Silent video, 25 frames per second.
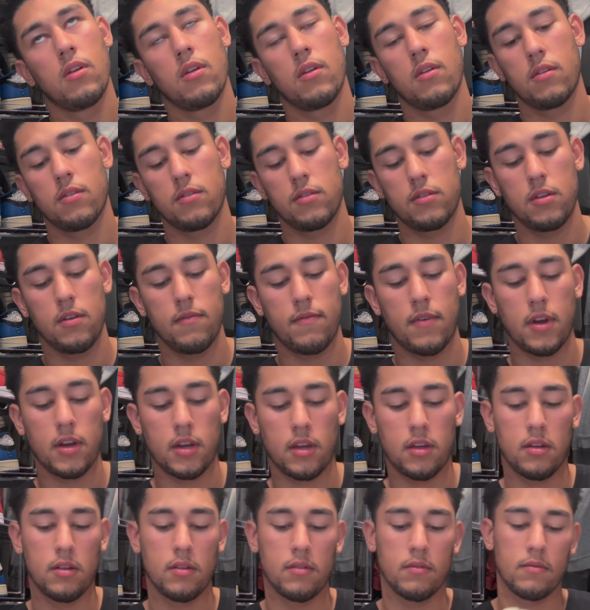Let's see if I
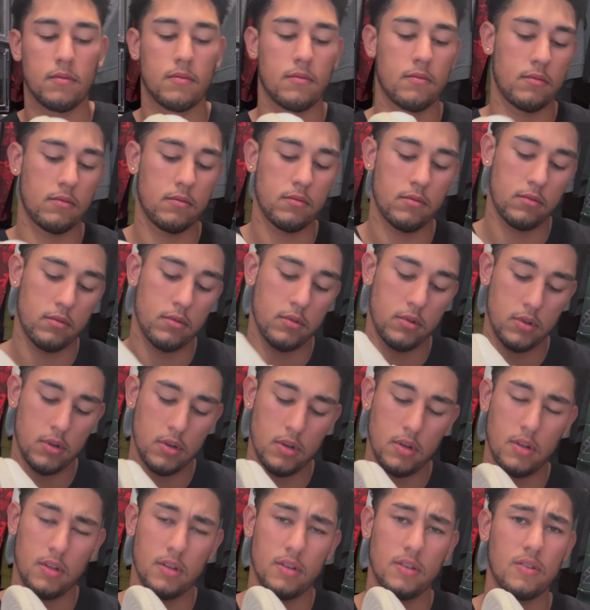can.
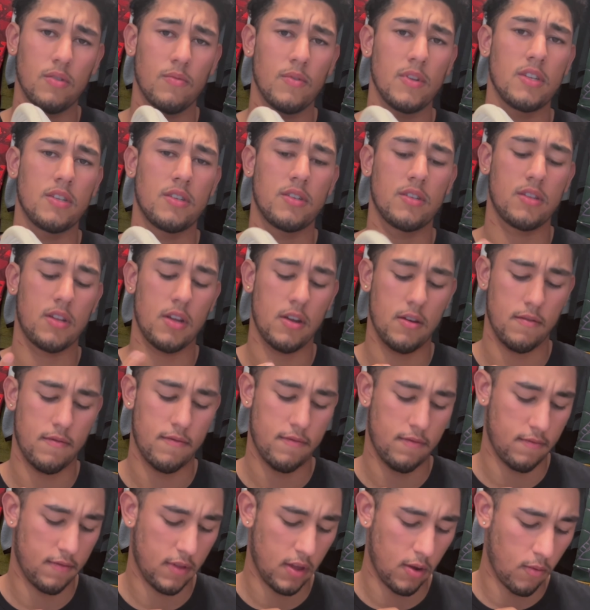These are really
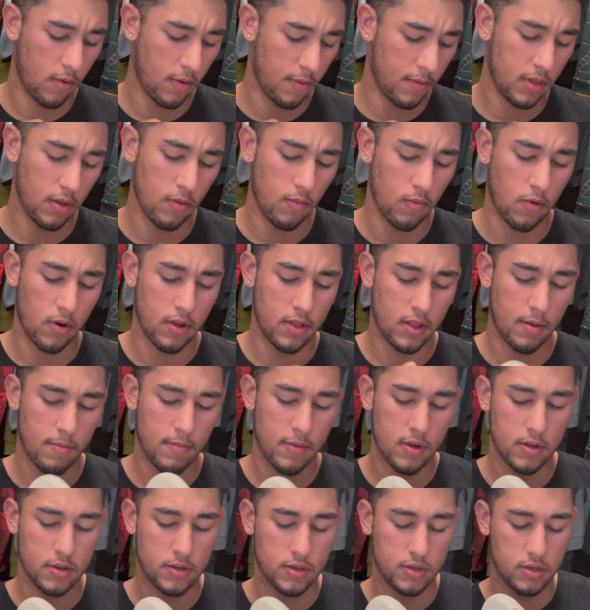stiff. They weren't really worn that
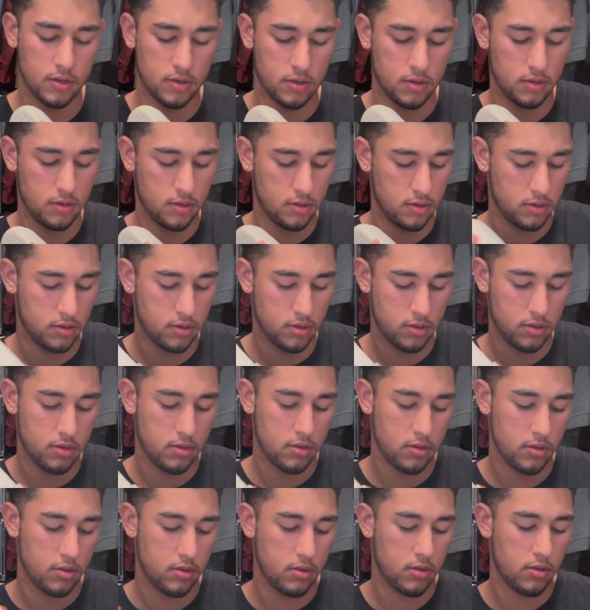much.
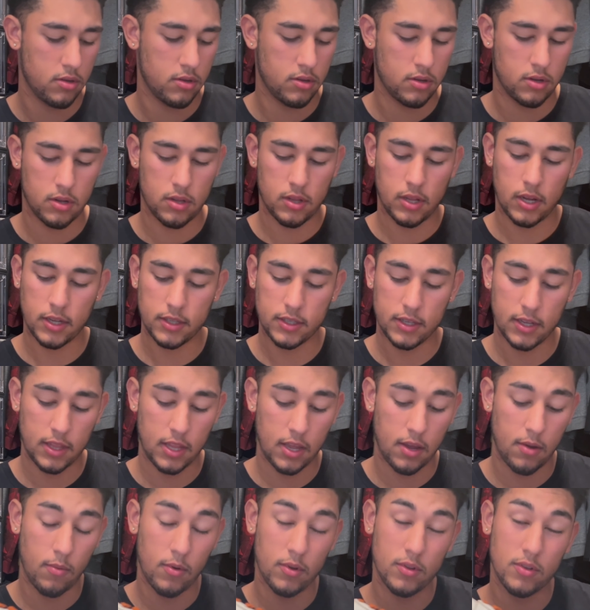Like I said,
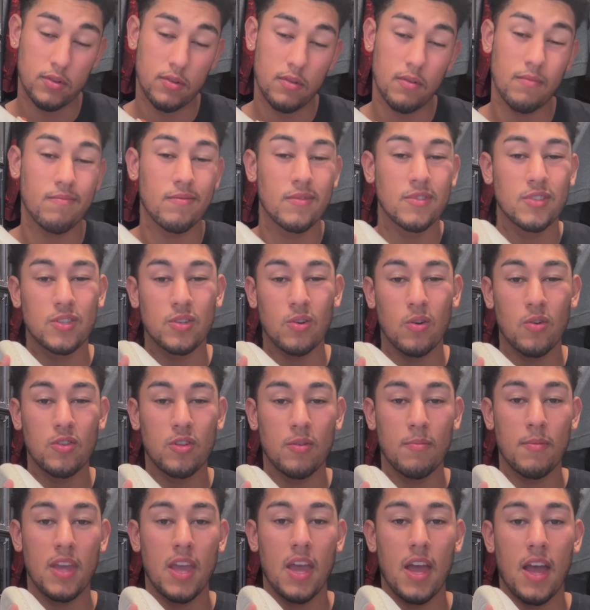they were sold to
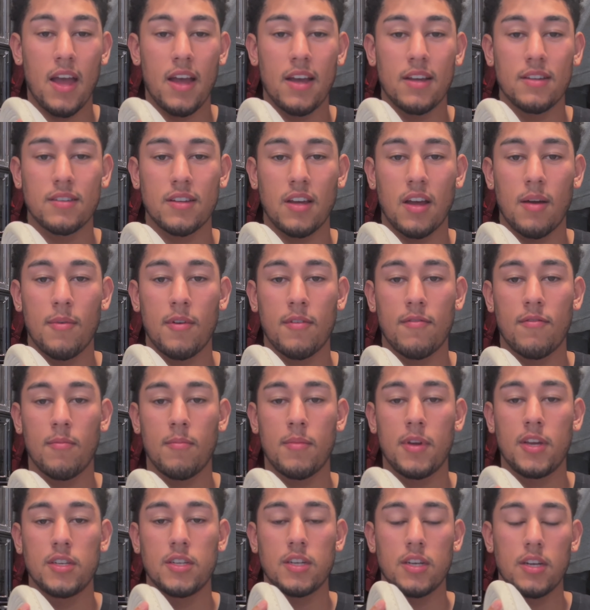me as coming from
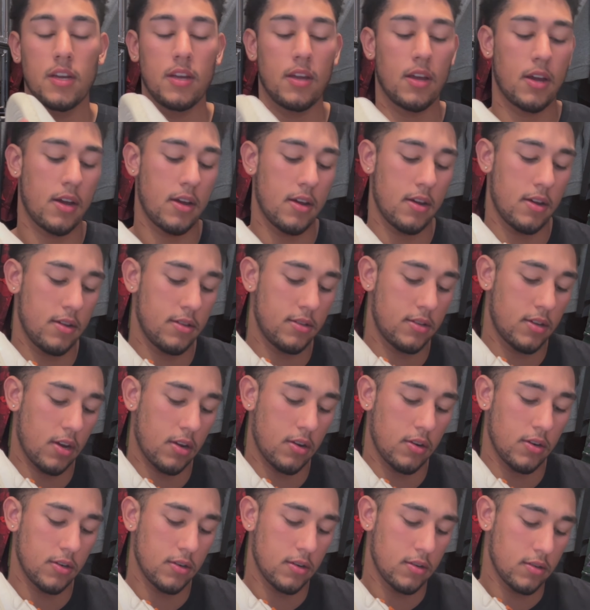PJ
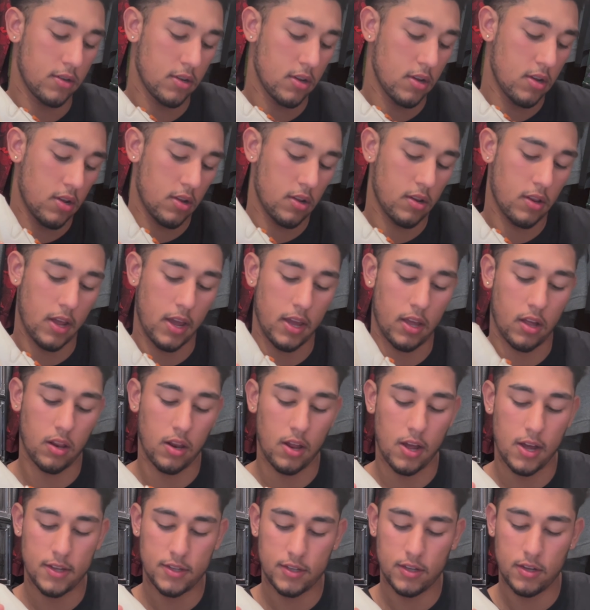Tucker, like
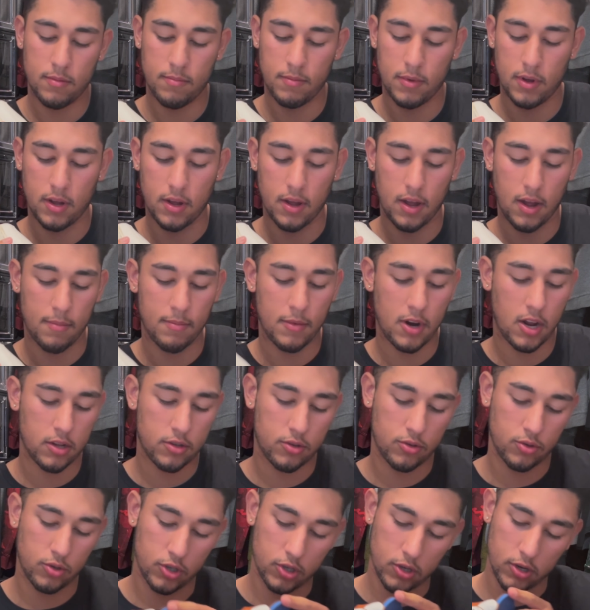closet, but I'm not
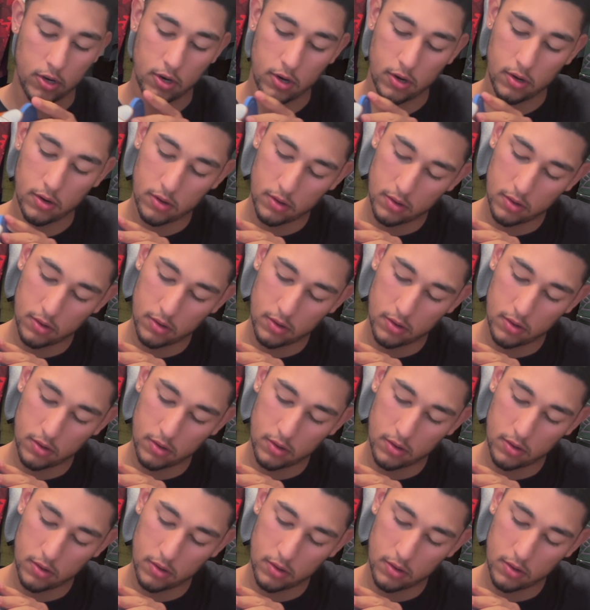too sure.